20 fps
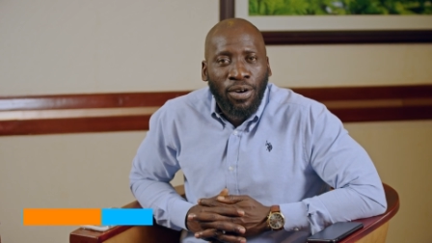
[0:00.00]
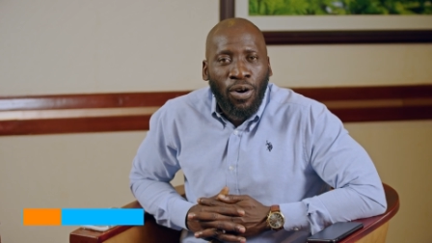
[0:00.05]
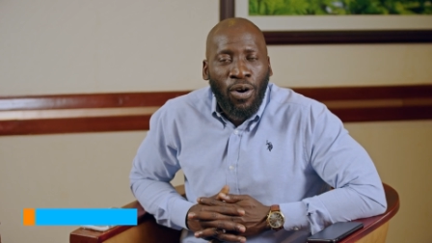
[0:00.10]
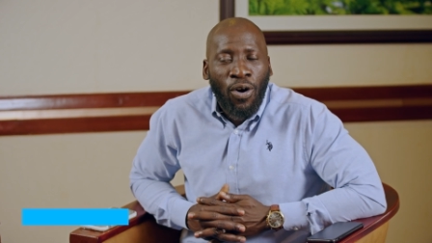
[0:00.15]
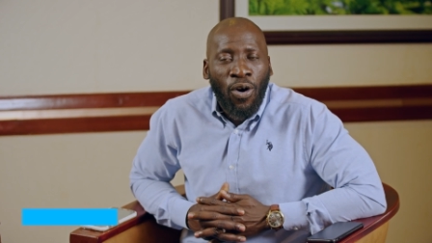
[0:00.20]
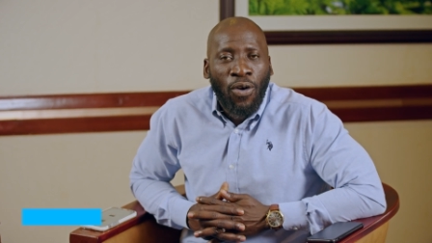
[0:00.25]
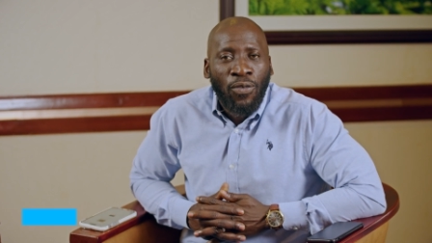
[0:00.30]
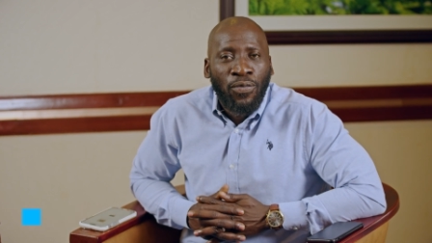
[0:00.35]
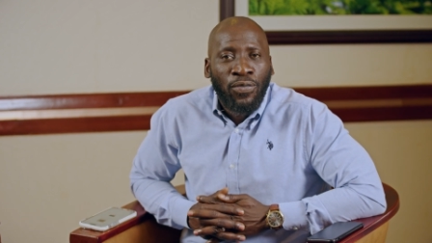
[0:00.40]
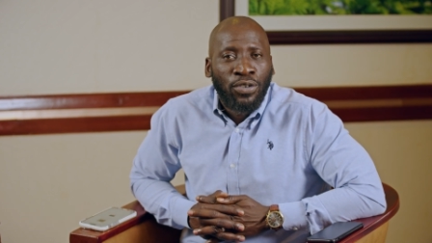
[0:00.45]

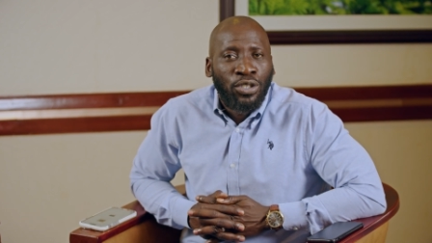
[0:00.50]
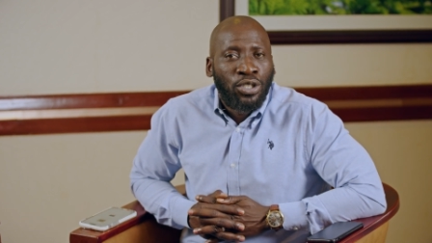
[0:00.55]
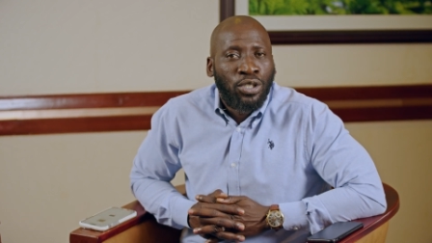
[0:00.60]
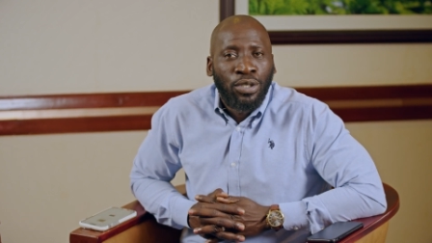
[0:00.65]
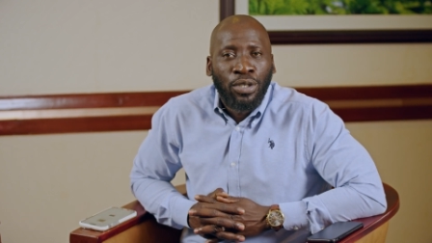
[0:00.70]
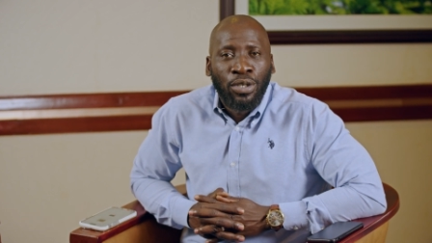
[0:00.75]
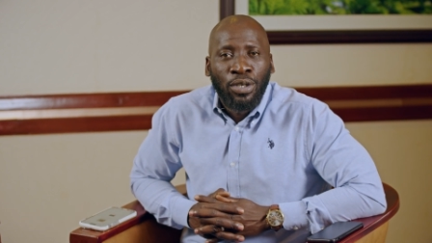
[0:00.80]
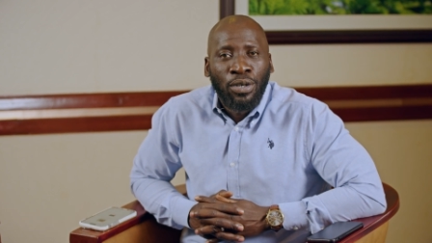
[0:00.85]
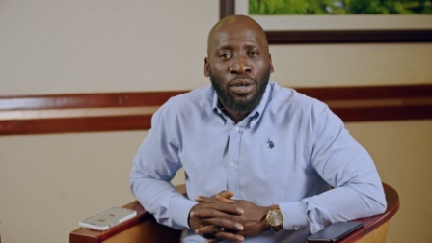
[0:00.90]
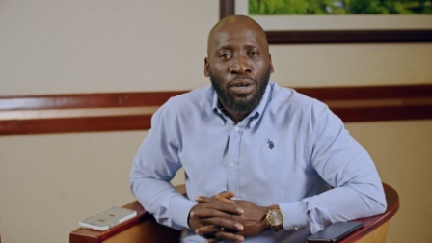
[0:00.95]

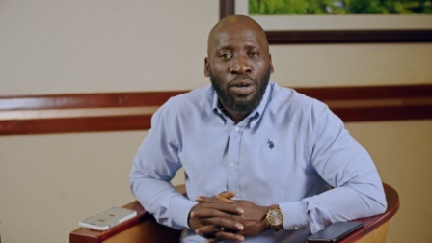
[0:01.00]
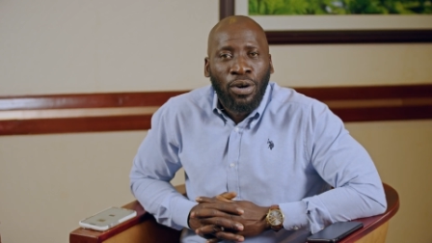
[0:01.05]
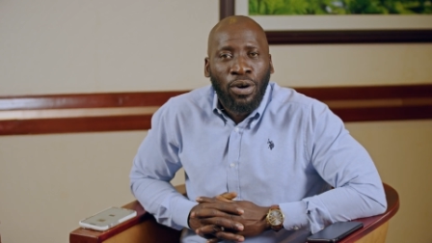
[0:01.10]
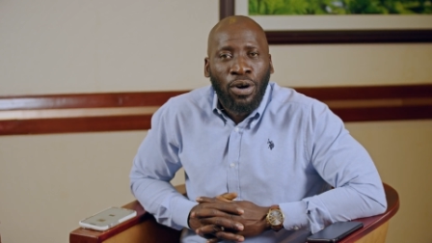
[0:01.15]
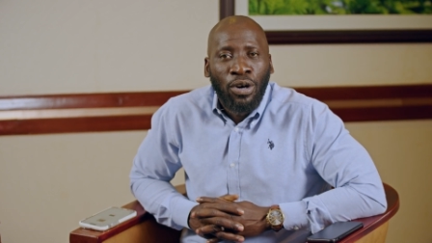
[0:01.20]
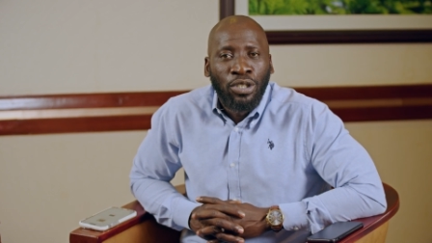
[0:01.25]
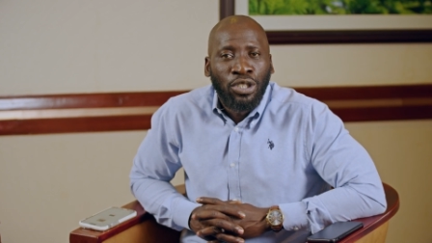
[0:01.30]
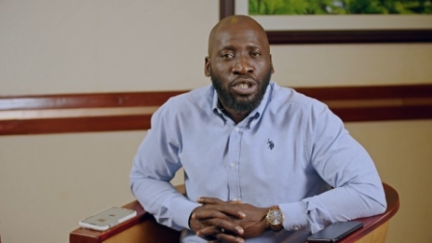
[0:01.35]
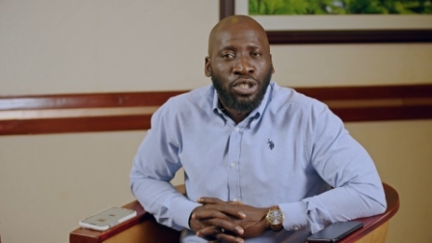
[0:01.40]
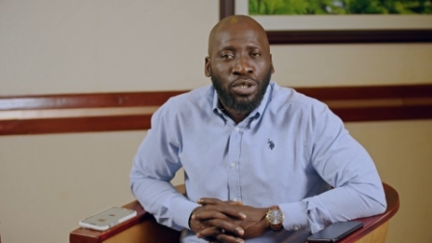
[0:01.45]
offshore,
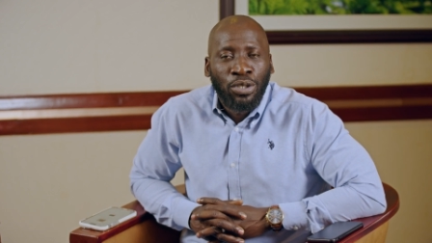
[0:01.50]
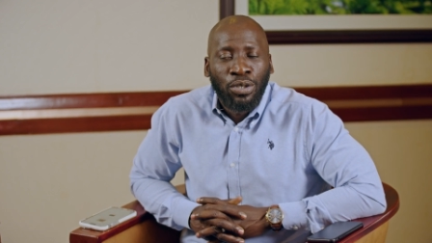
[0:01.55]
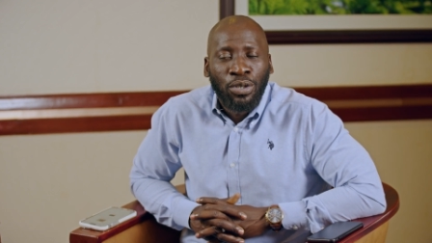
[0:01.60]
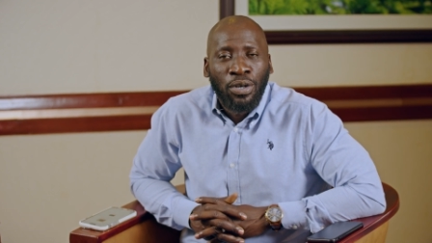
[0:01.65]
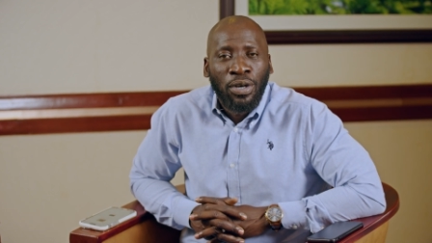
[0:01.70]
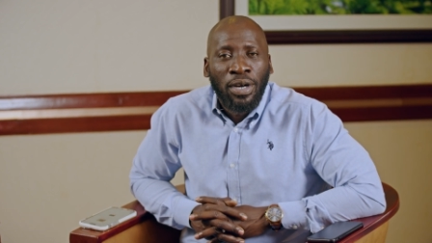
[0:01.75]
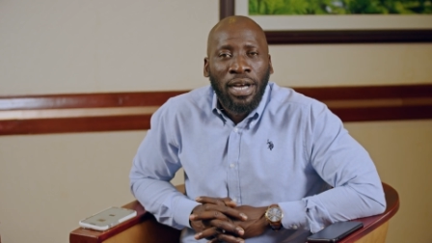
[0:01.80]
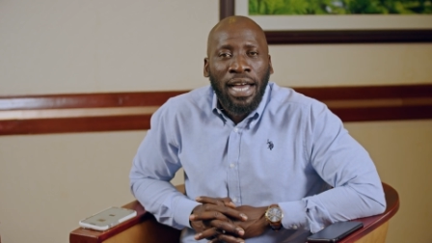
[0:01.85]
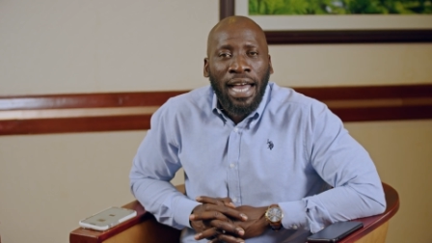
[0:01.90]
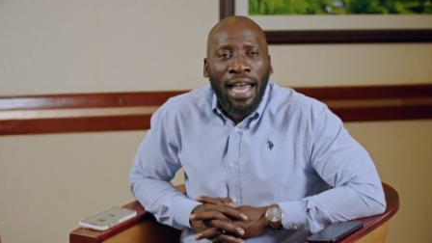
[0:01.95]

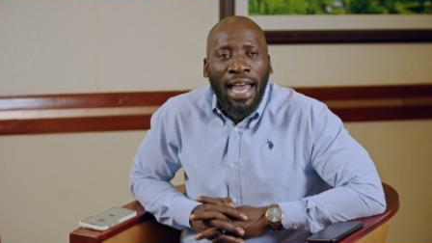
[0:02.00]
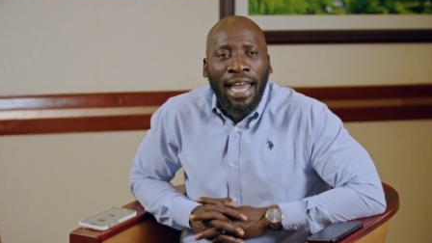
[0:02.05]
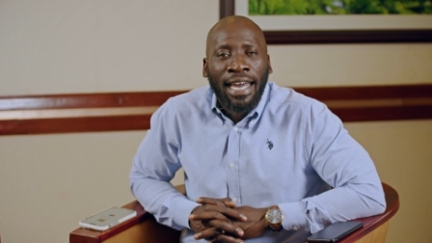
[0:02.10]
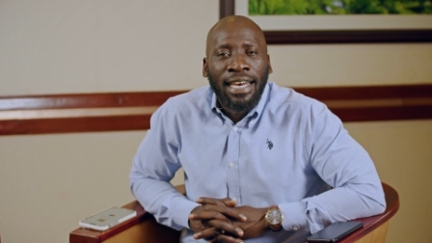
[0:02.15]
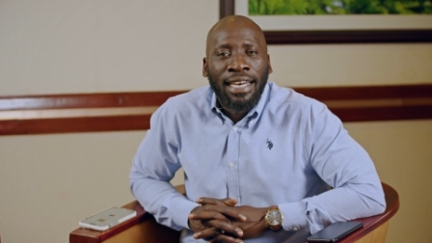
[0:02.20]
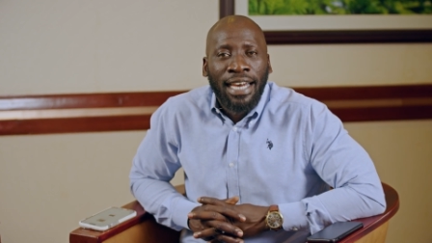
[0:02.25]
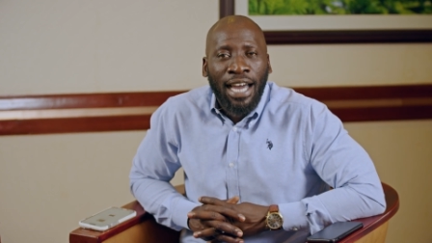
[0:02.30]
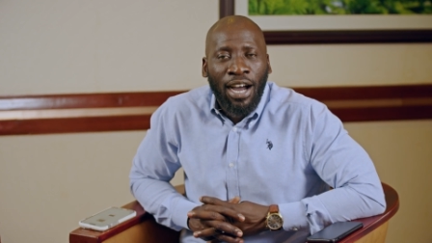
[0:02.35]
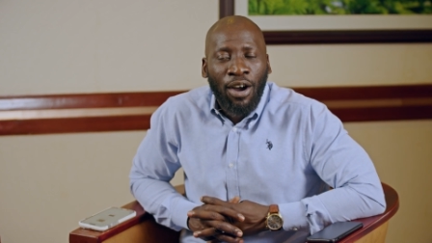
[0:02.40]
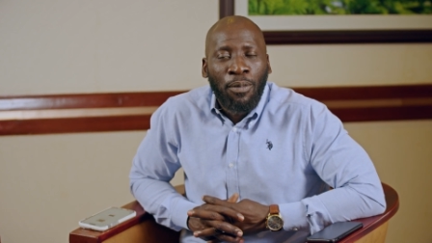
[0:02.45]
onshore,
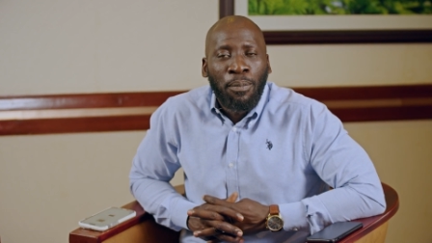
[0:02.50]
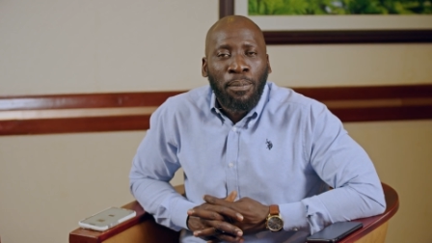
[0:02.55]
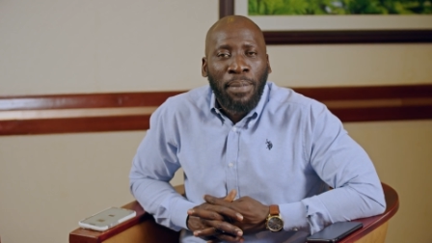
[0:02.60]
and now